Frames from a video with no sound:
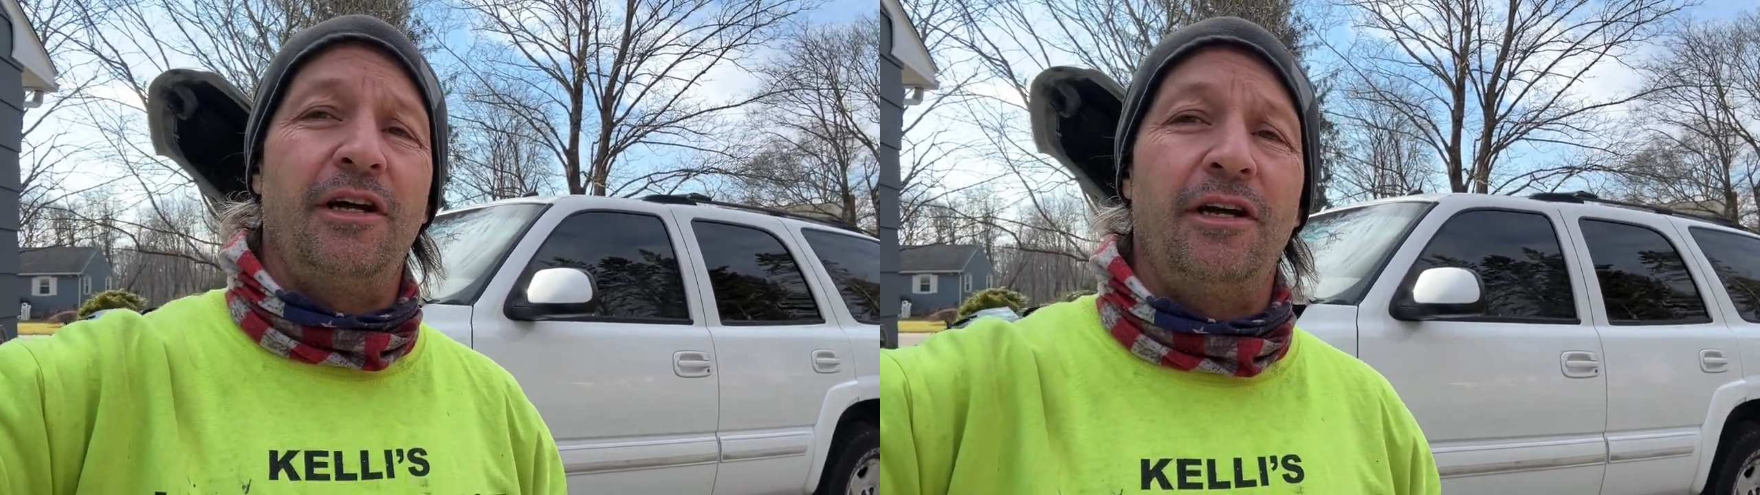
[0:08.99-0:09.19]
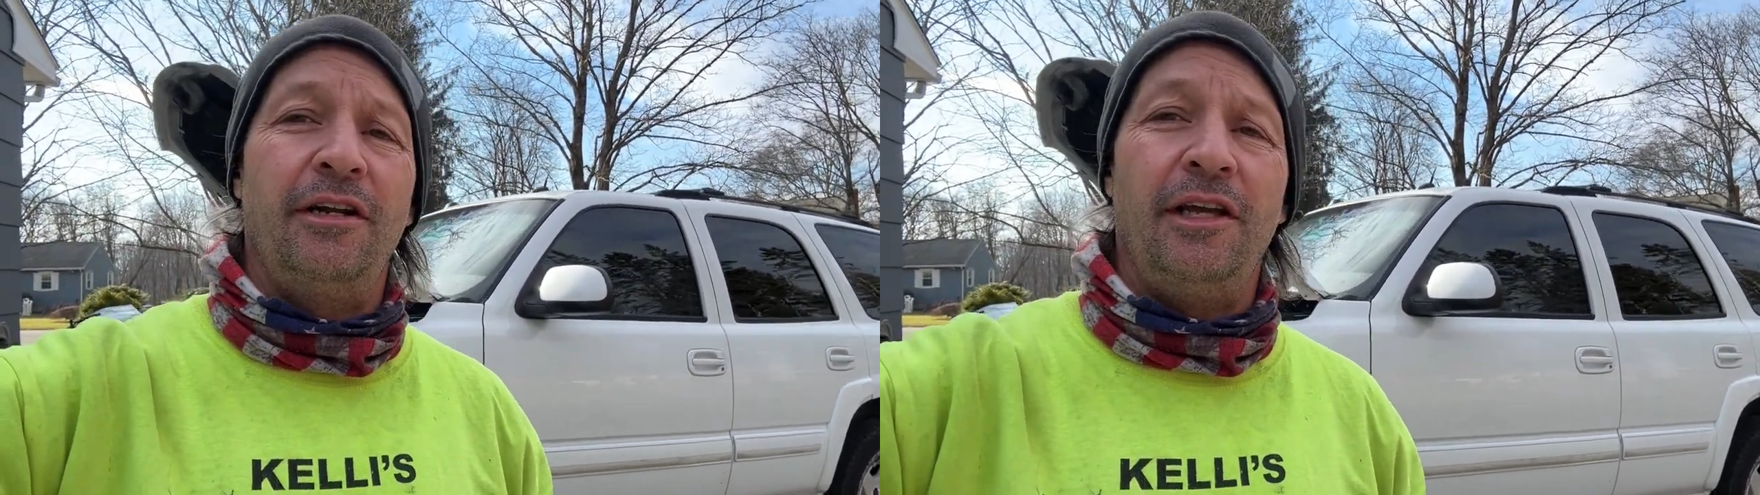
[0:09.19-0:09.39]

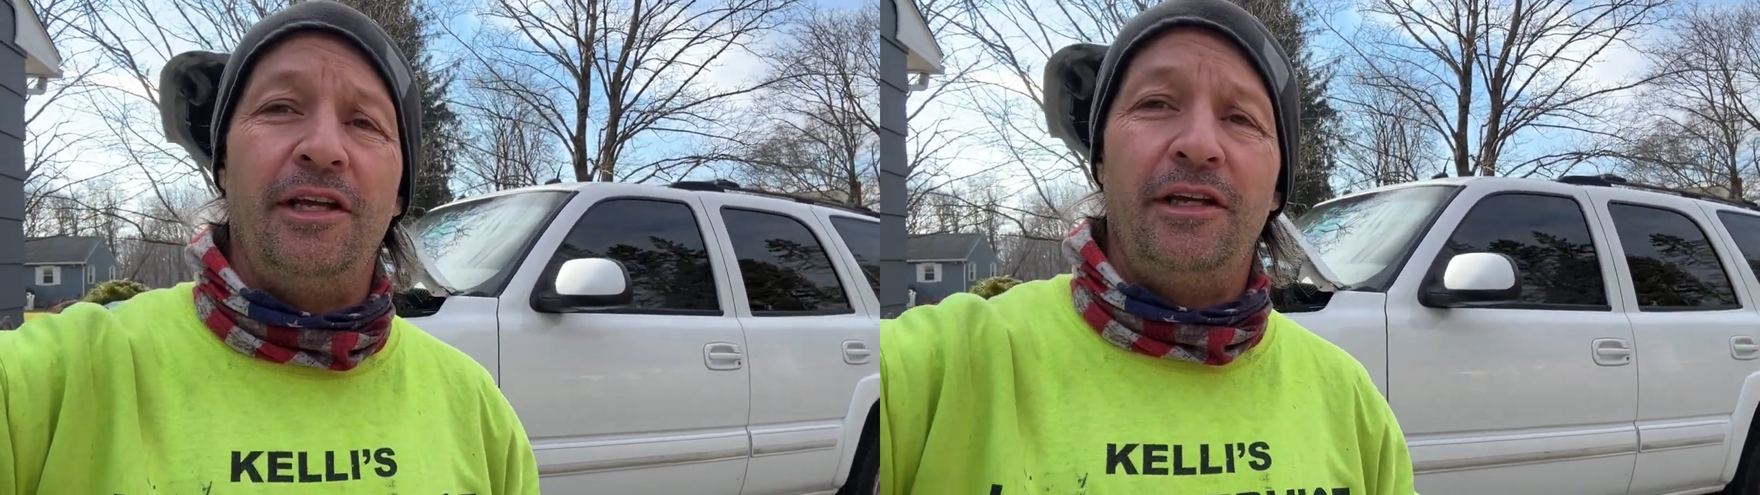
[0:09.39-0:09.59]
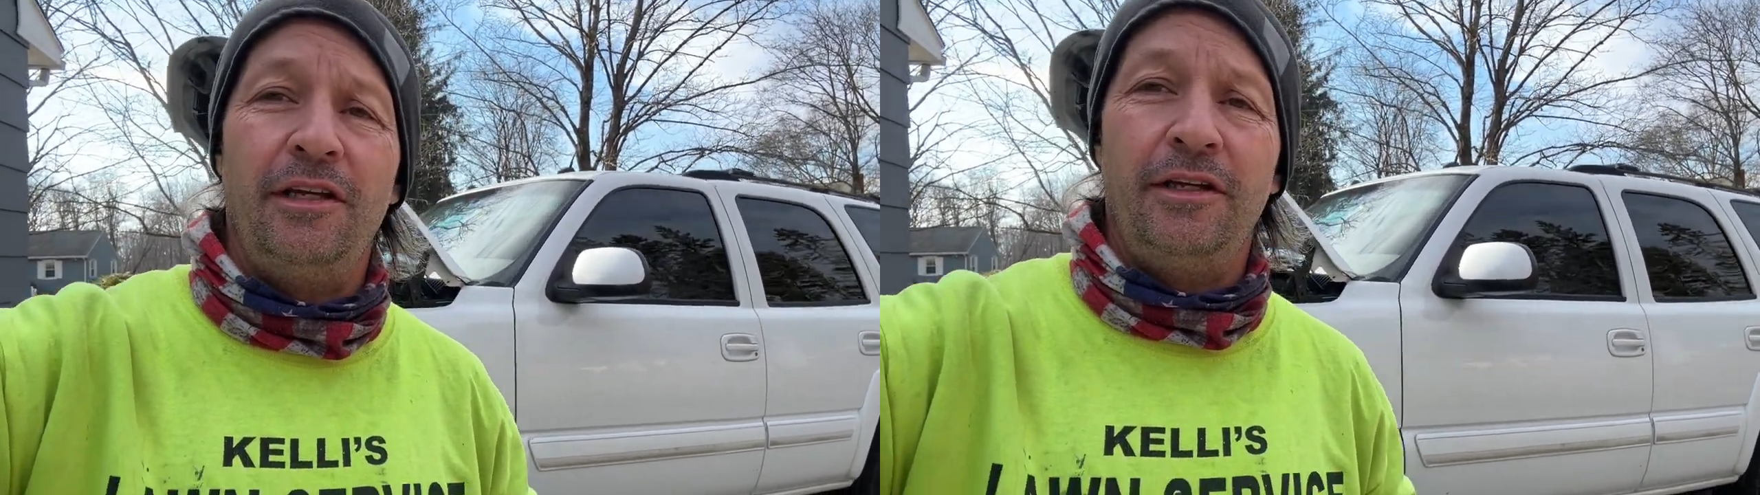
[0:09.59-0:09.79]
on
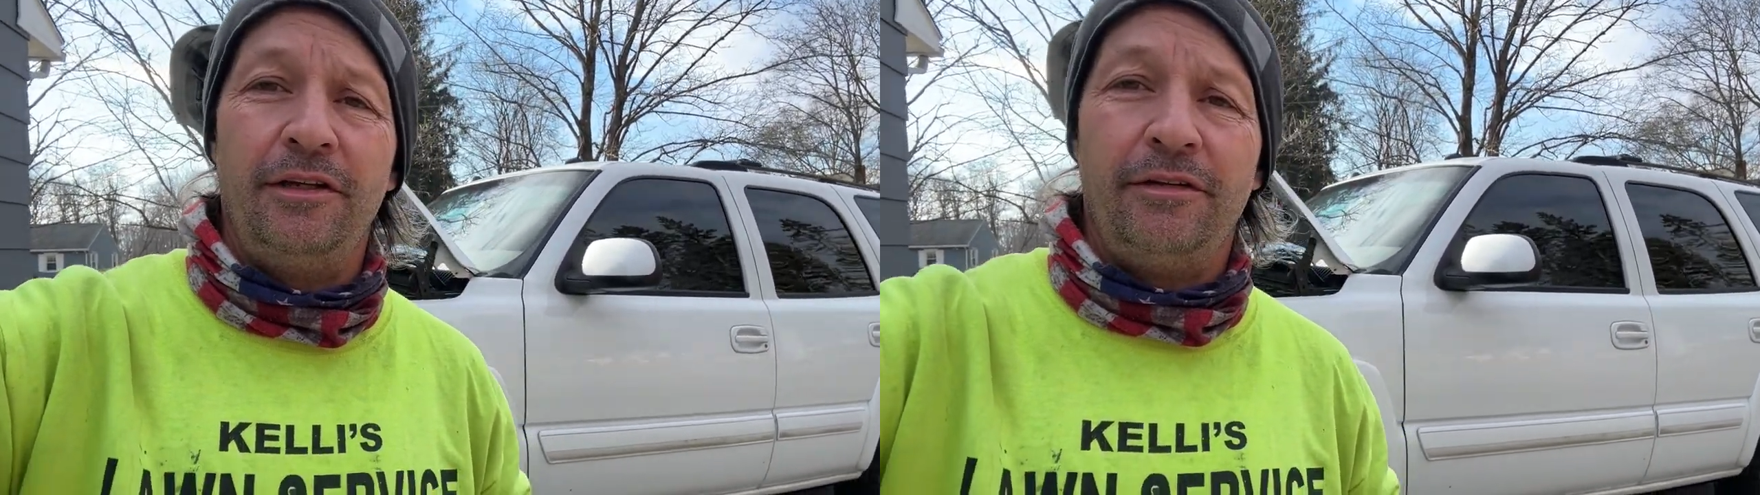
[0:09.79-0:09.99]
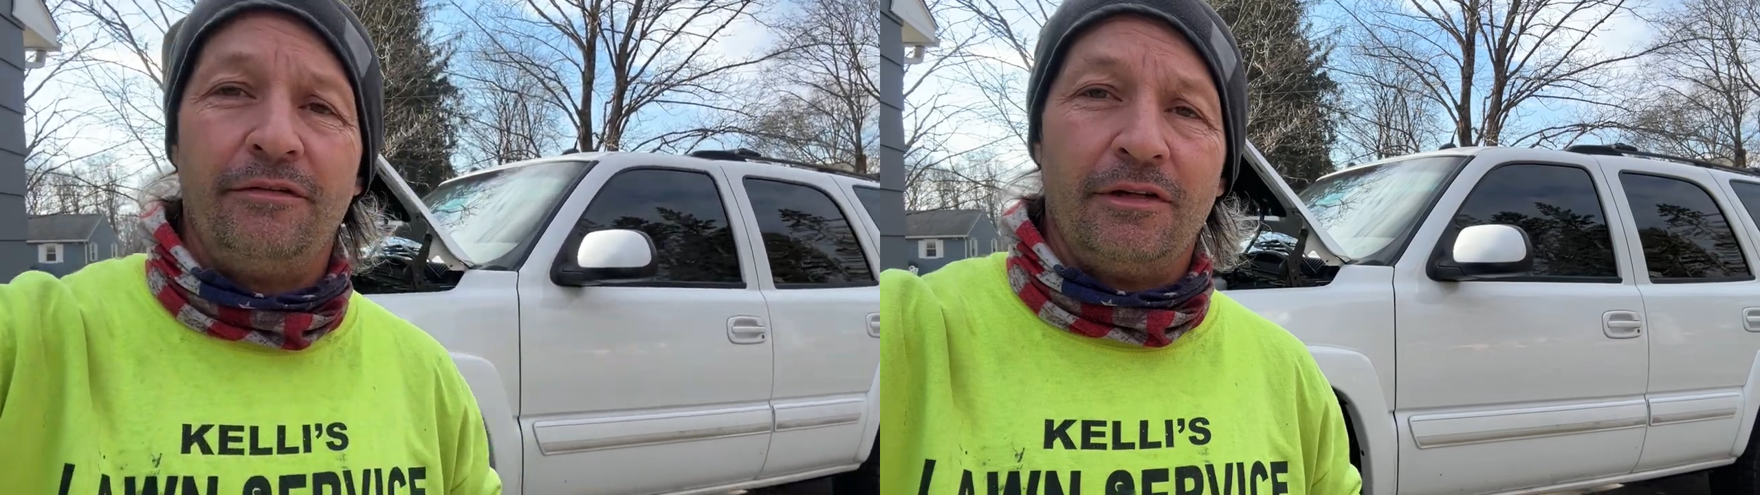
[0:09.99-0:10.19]
a